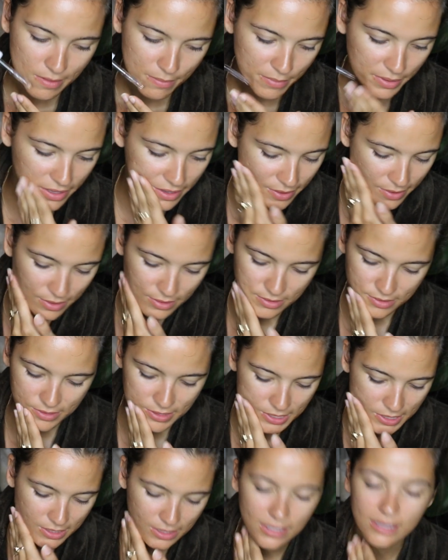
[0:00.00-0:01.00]

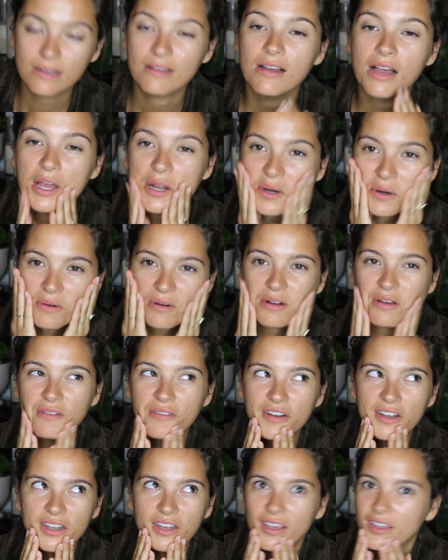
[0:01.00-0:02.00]
because I don't know if
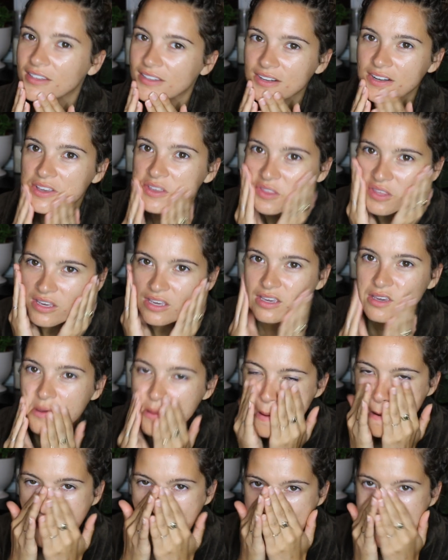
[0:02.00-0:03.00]
it does anything.
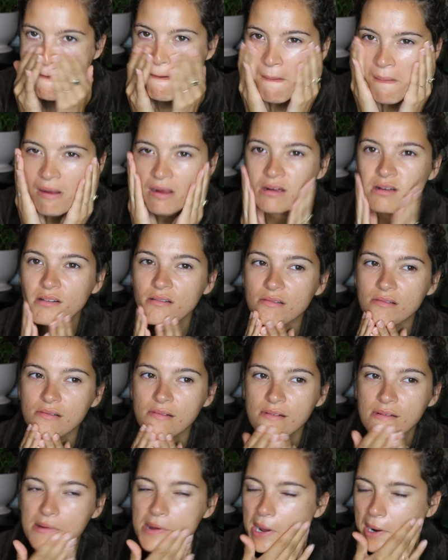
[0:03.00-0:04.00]

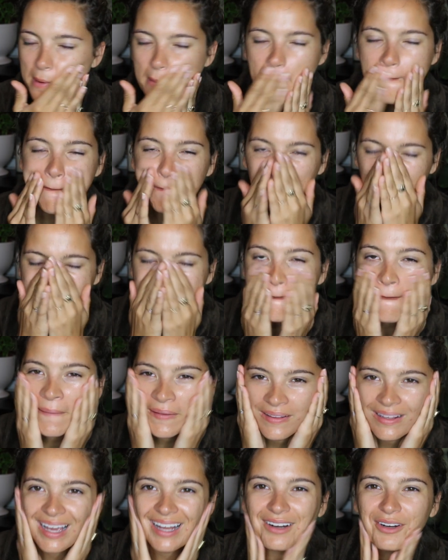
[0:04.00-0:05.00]
I don't know what it does.
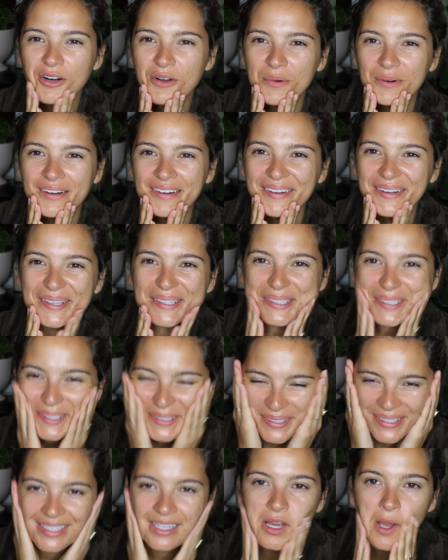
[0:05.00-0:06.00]
I don't know what it does.
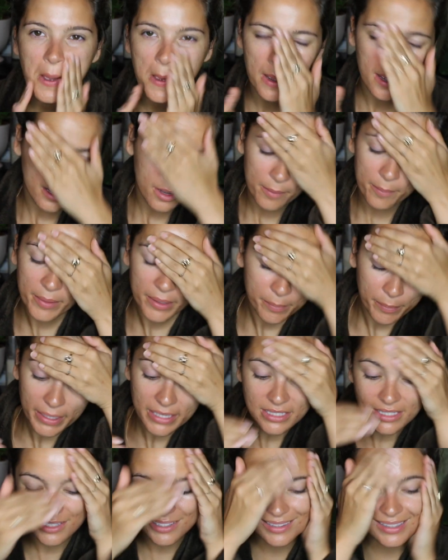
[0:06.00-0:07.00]
But
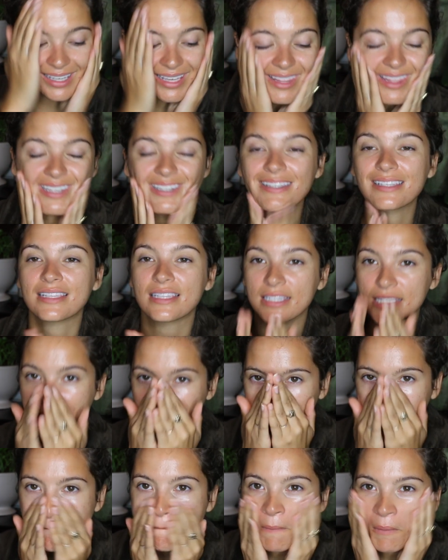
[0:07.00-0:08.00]
basically, this is the
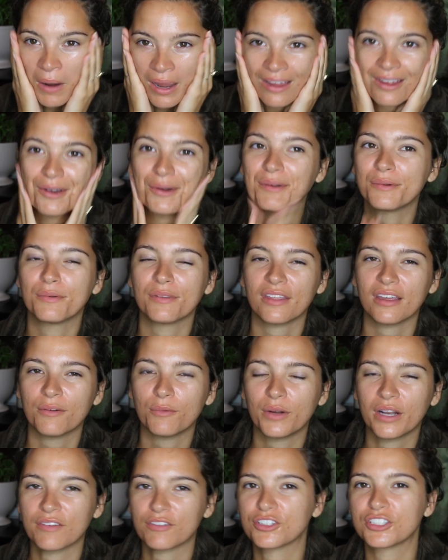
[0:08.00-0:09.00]
step where I go in with that
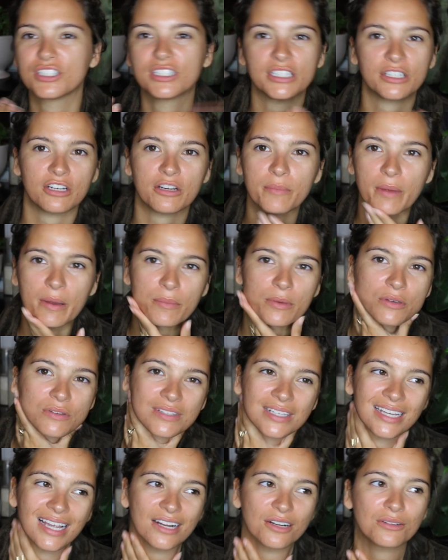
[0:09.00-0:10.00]
whatever serum I'm
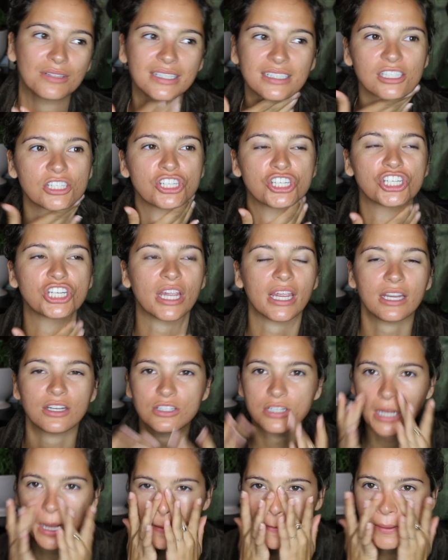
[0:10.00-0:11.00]
using. I don't like to change
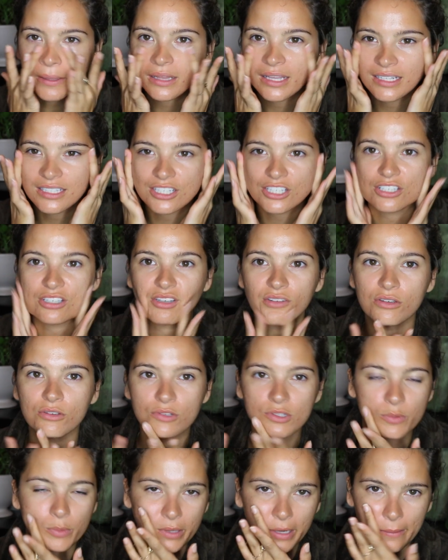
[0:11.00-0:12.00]
it up. I like to
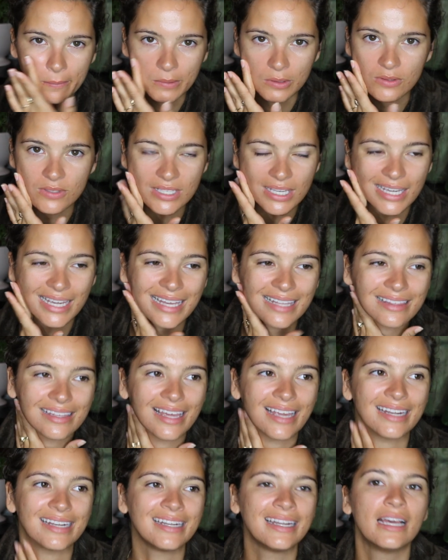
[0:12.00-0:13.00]
use what I'm using and
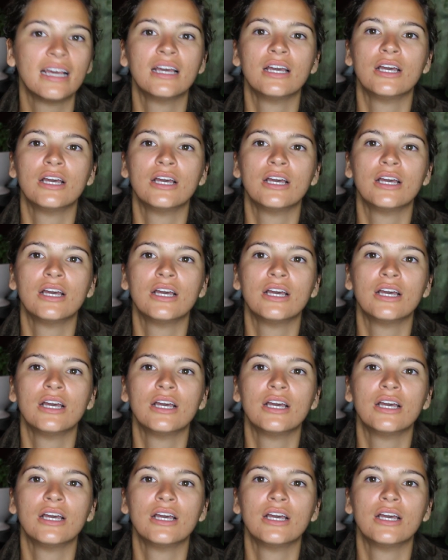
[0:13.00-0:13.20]
then